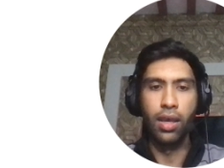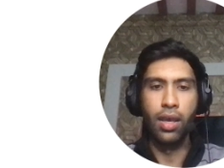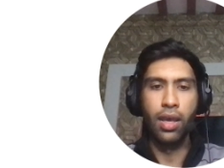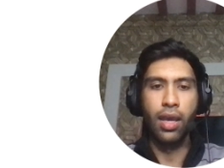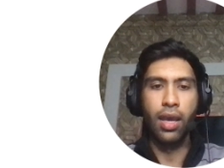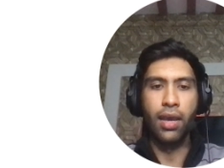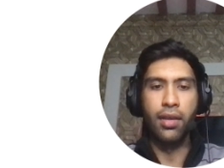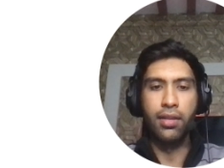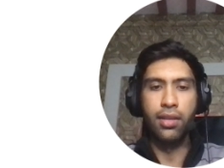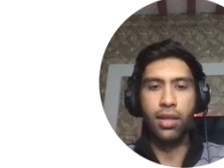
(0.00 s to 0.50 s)

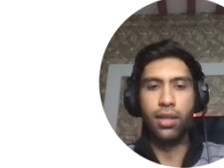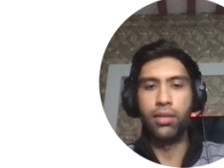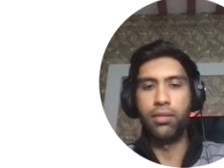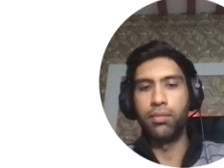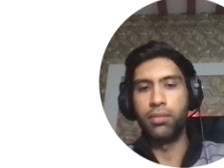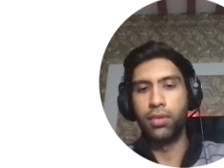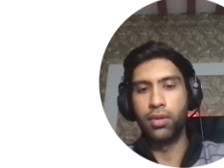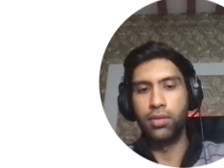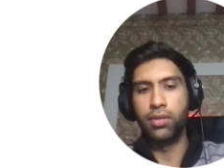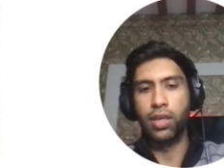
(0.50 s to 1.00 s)
And then
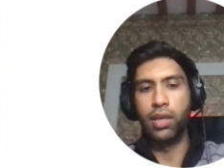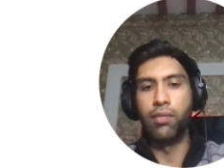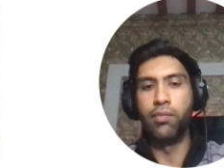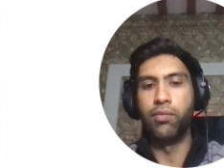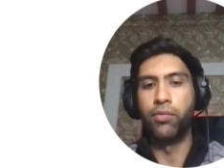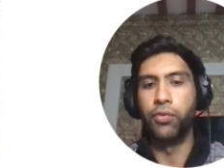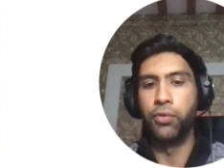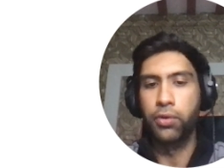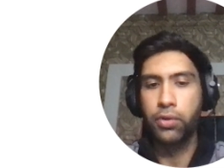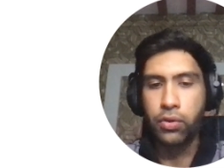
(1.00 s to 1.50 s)
the same
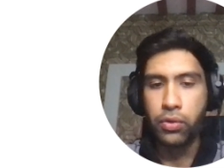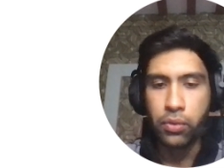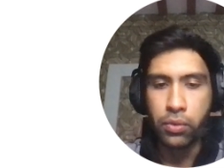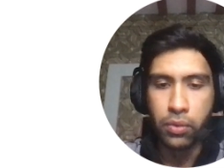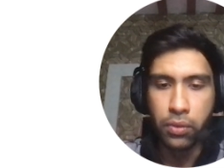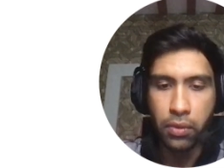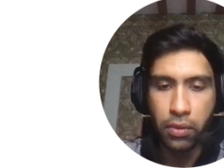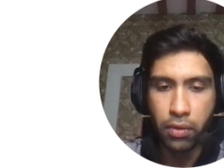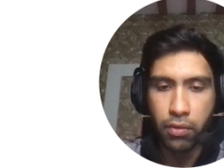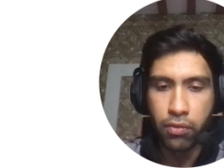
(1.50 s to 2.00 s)
for
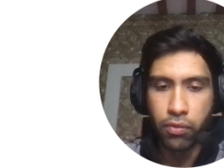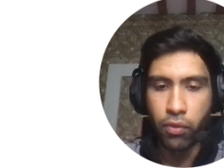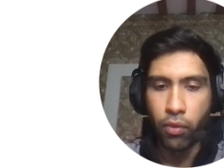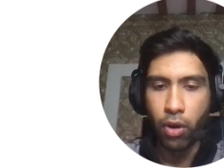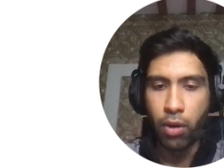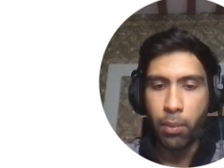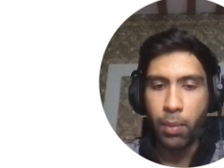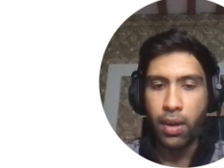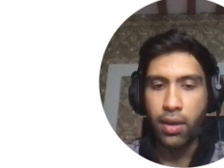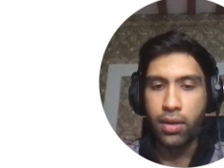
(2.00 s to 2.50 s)
2.
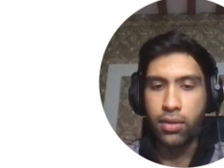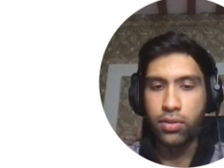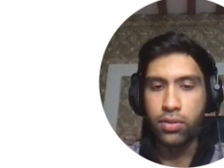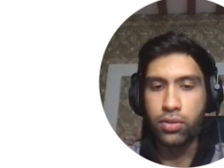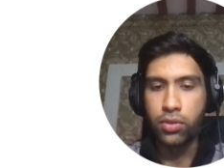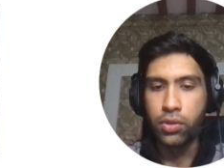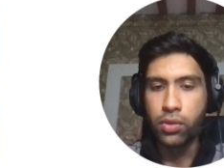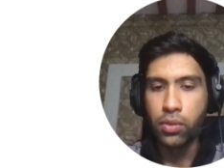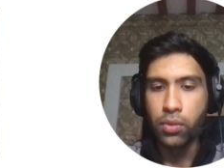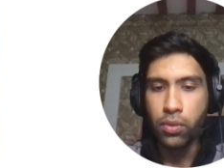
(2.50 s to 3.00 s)
4 minus
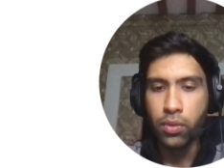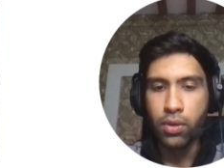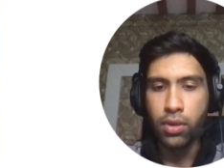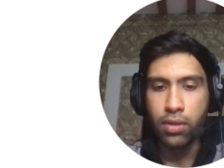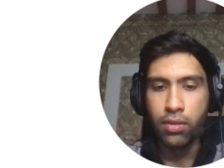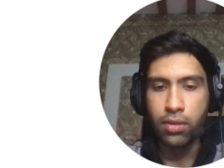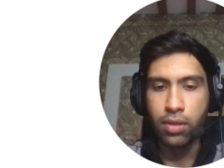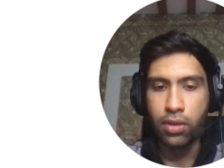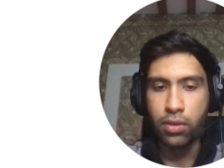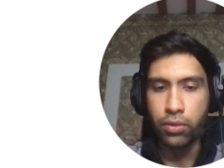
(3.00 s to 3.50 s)
2
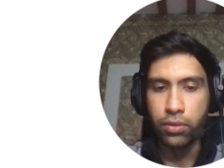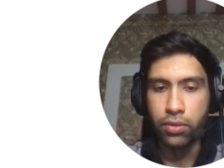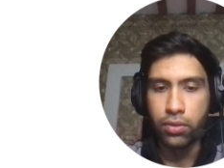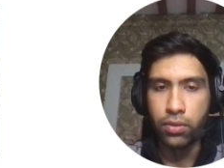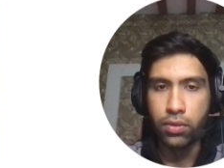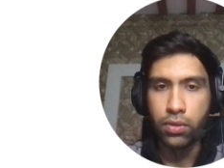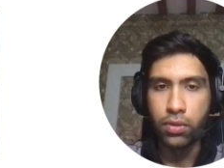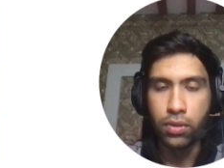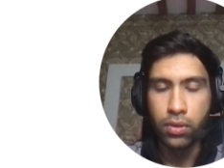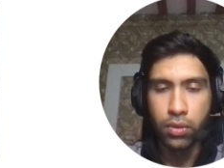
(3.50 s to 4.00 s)
is equal
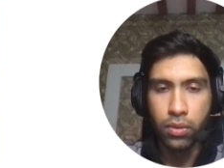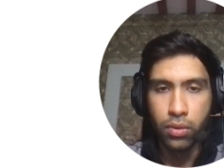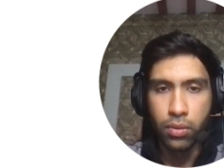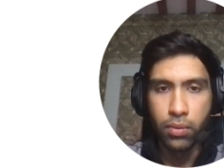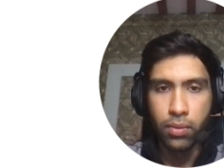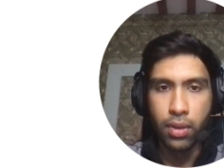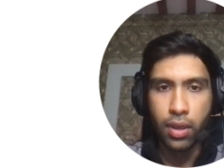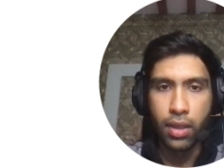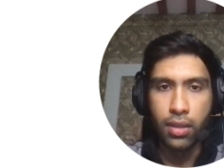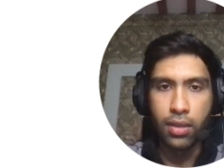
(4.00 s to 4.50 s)
to 2.
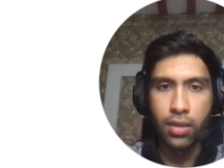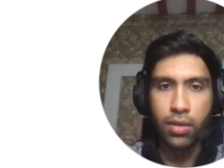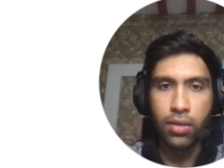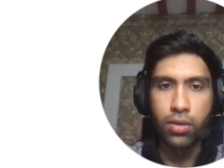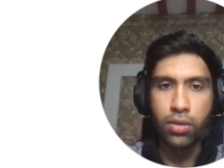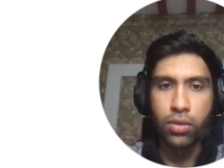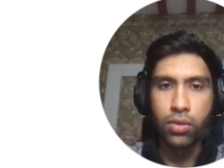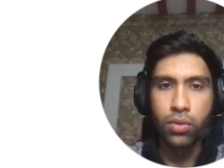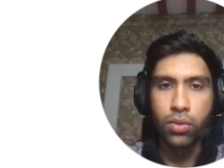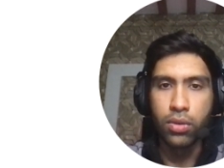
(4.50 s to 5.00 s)
And then
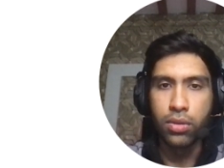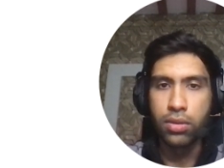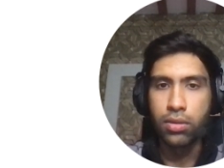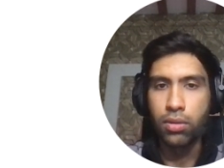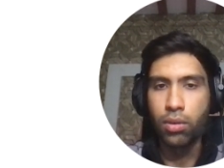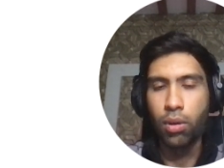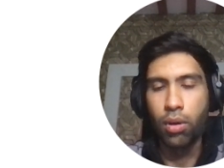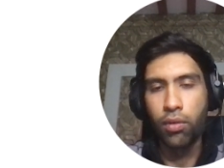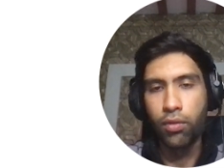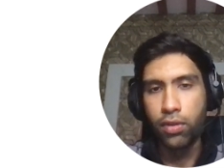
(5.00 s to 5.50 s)
2 is
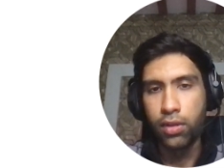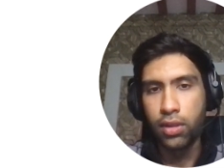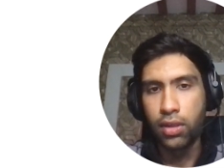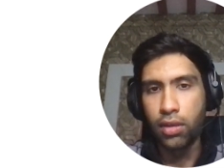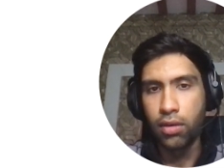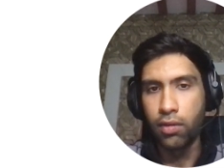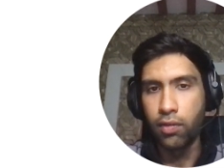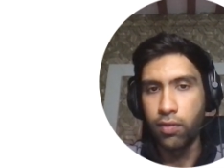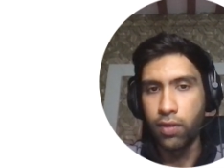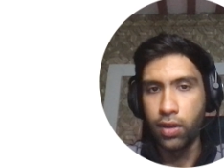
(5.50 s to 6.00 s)
obviously
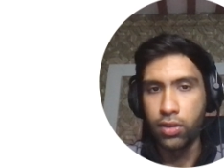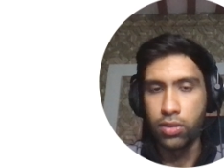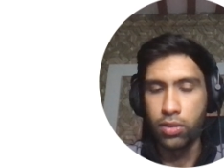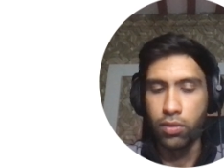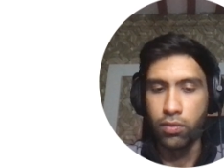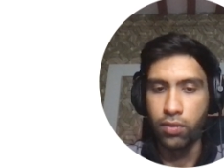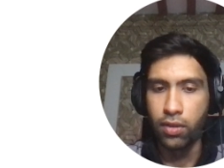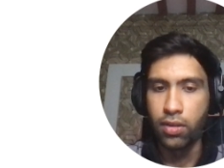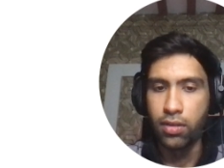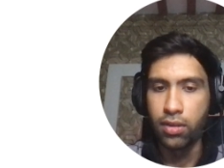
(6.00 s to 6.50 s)
a reflection
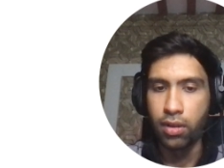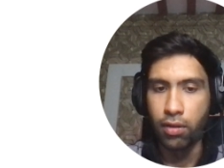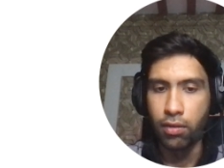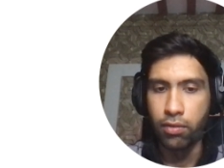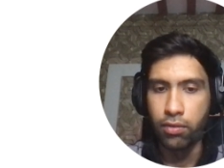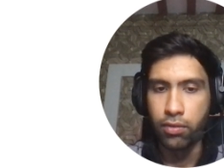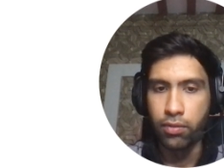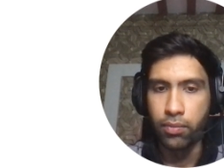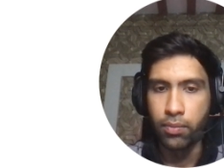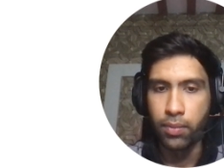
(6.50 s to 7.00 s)
of
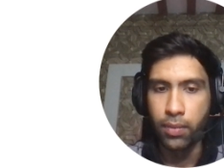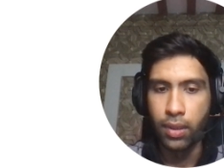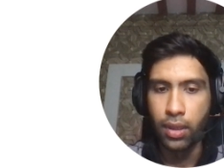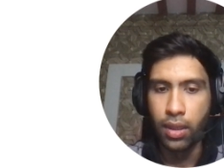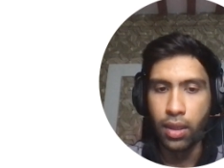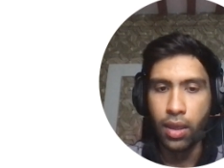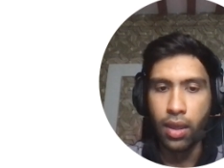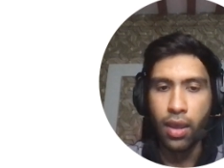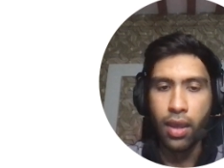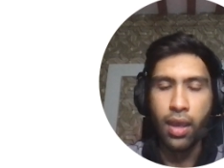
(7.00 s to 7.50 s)
itself.
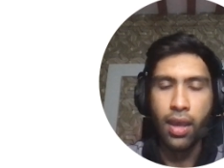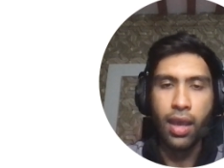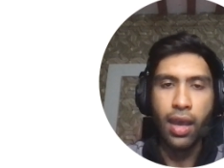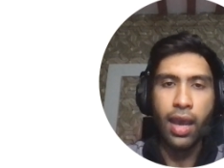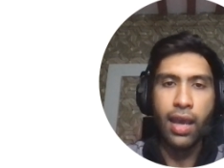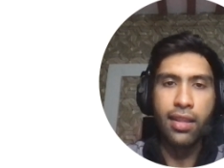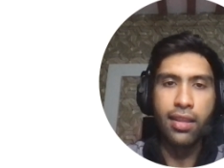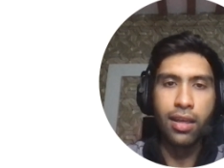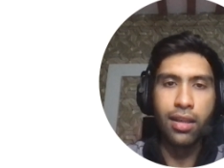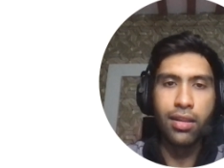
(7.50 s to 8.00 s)

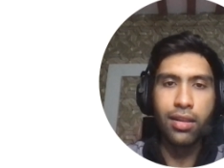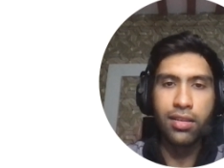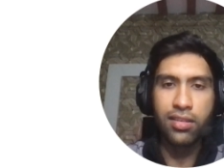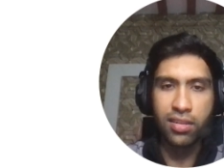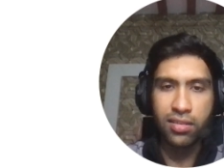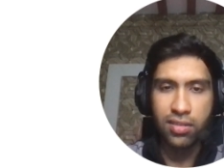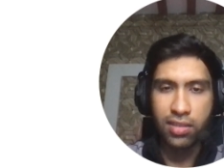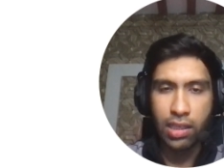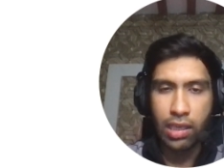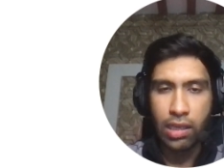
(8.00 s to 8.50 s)
And then let's
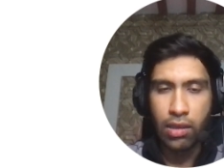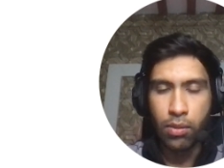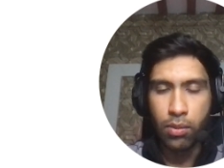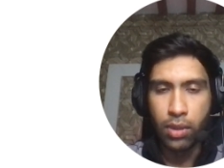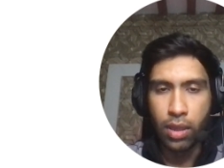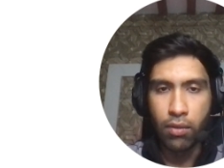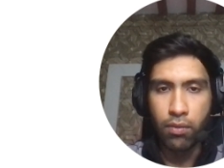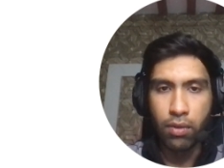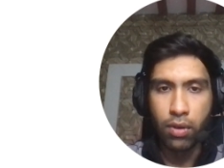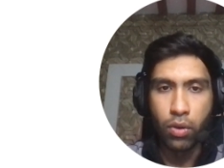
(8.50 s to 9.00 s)
just say
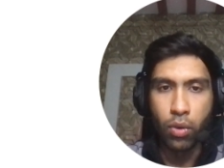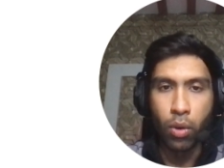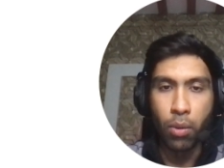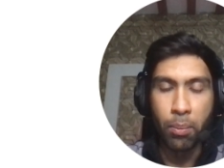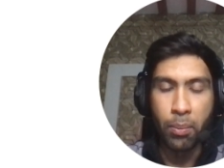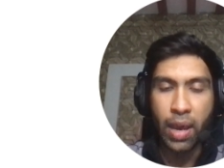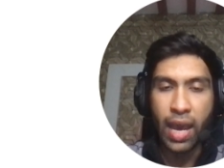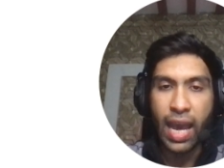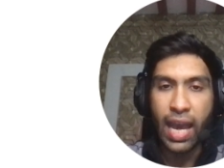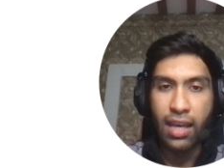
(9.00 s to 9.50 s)
that we go
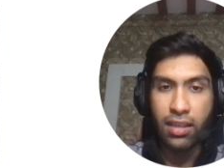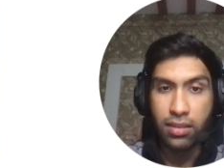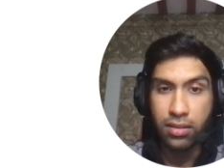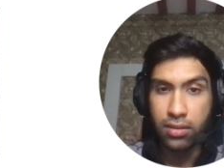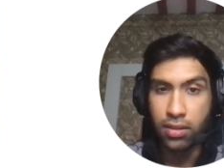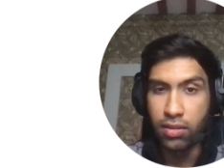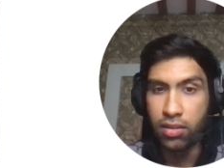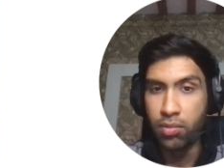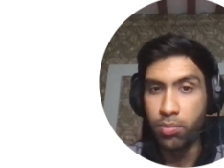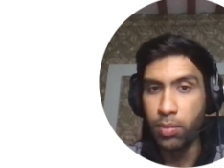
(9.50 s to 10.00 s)
past
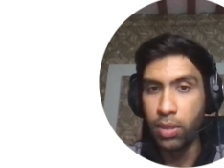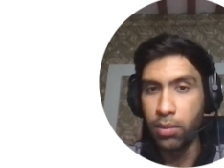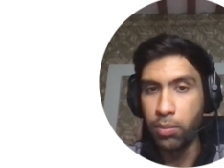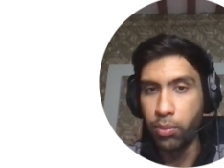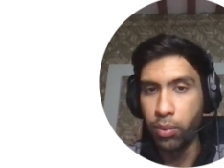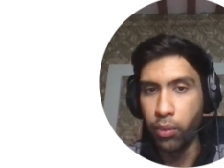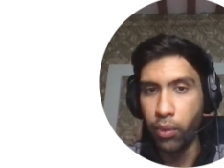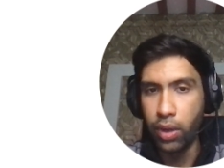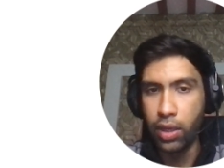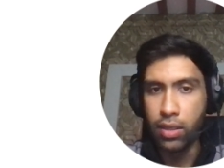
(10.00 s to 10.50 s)
this
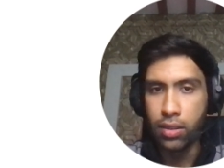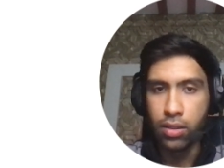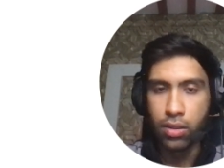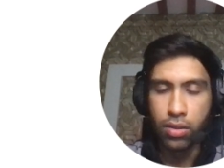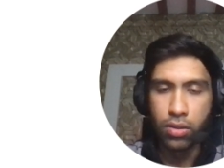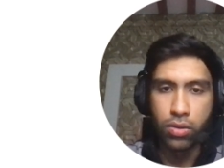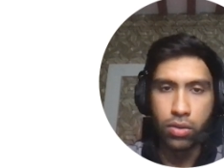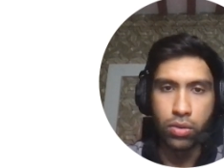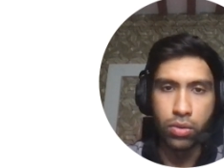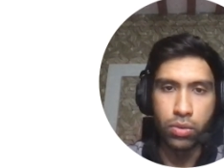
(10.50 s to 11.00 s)
midpoint
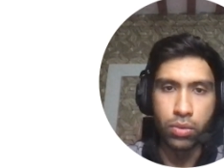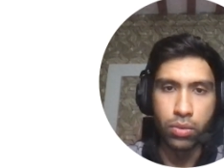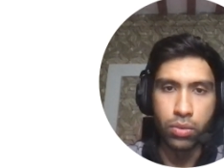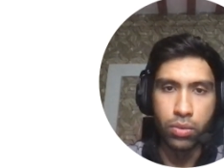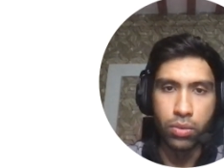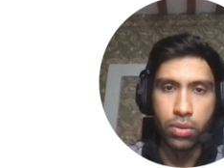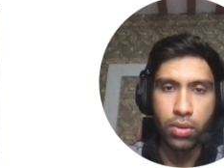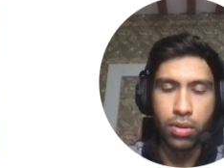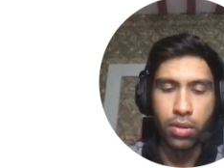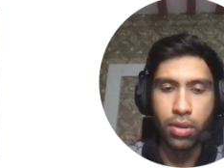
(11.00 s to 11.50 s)

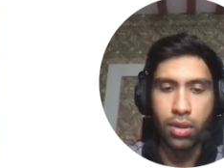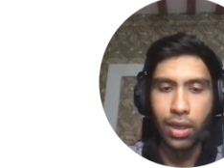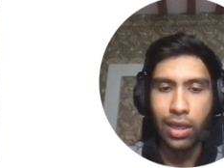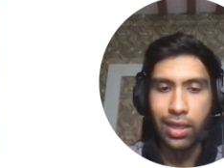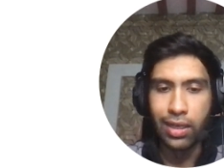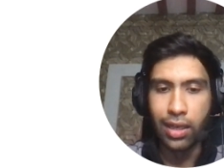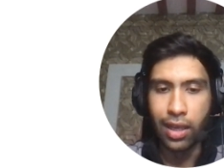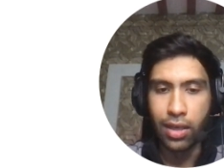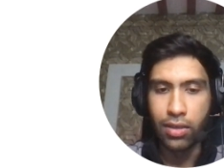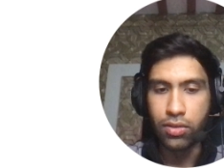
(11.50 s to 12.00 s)
to the
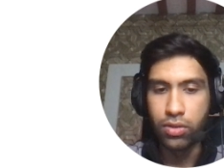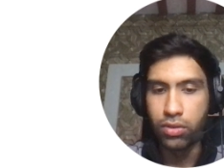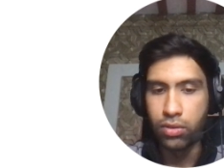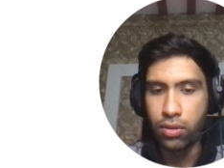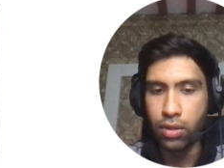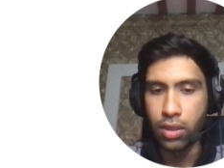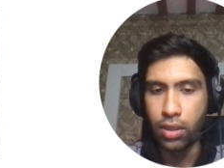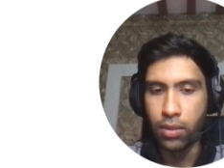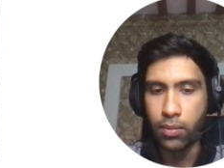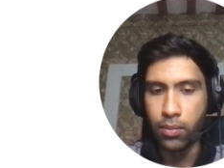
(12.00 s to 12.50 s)
index
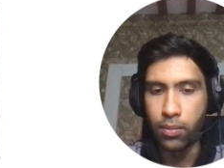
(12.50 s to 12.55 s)
3.